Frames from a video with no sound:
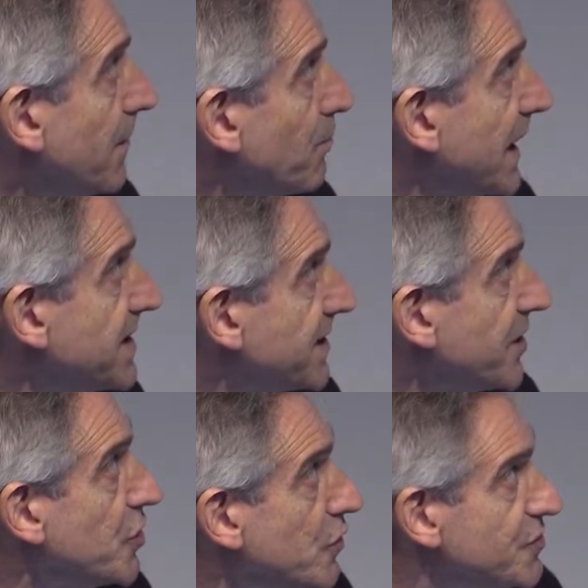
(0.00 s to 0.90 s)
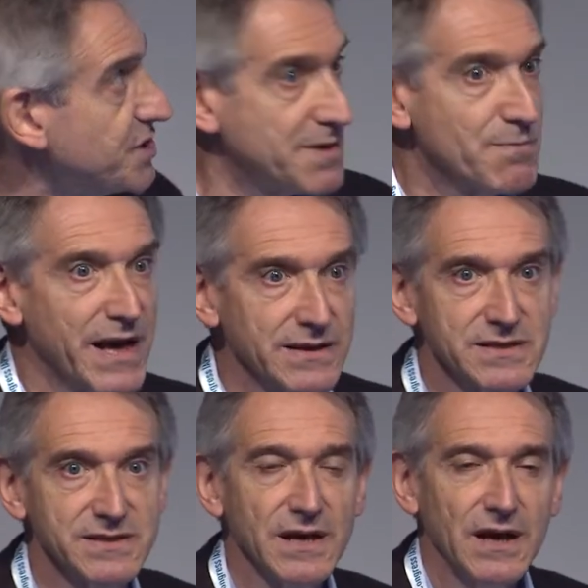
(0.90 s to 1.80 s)
place a huge
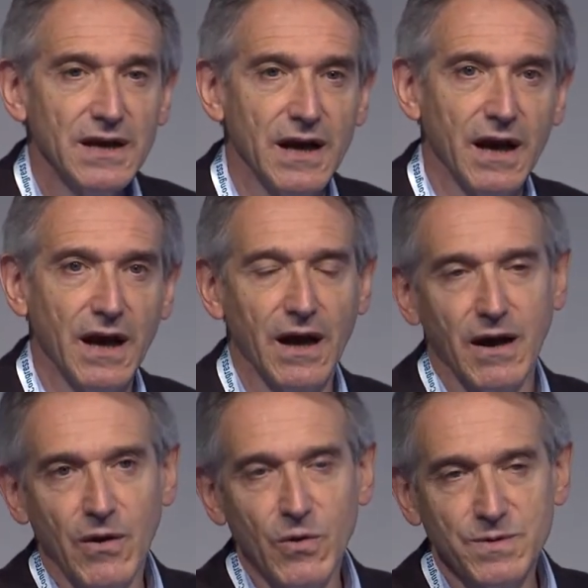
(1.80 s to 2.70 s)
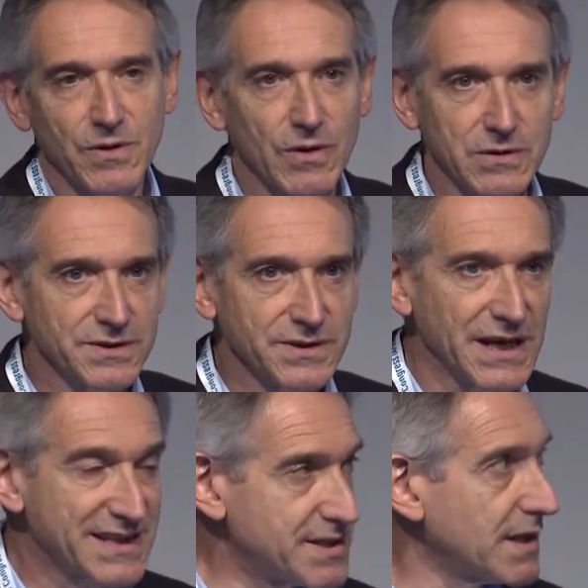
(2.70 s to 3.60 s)
demand overall on the
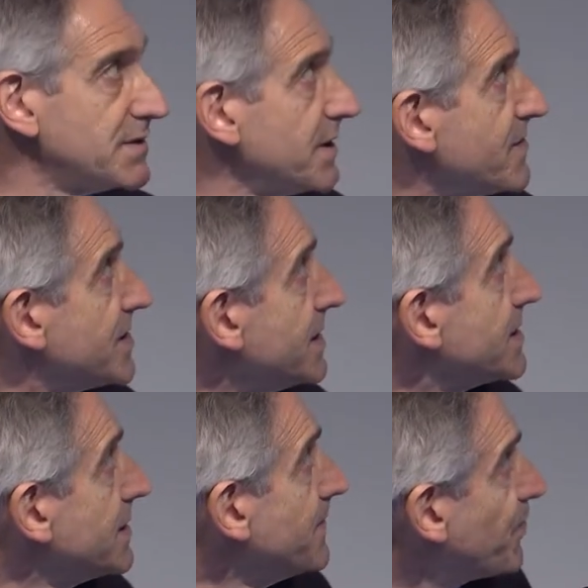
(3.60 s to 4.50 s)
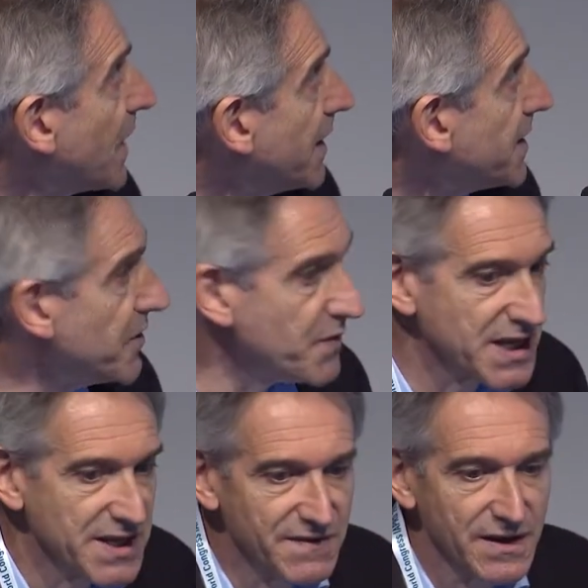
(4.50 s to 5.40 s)
executive system, and you
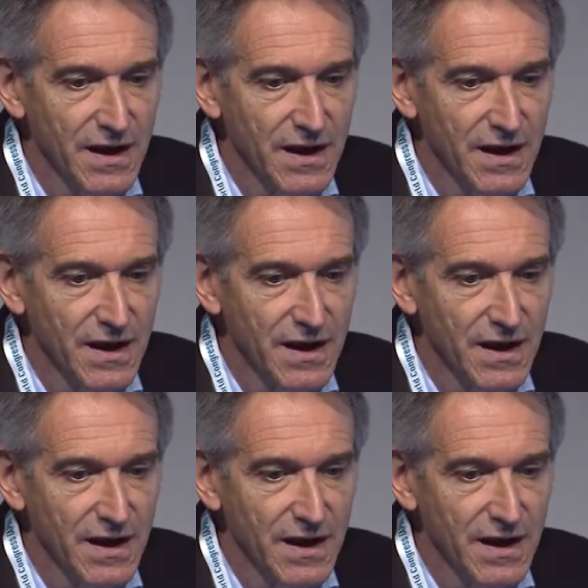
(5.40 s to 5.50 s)
need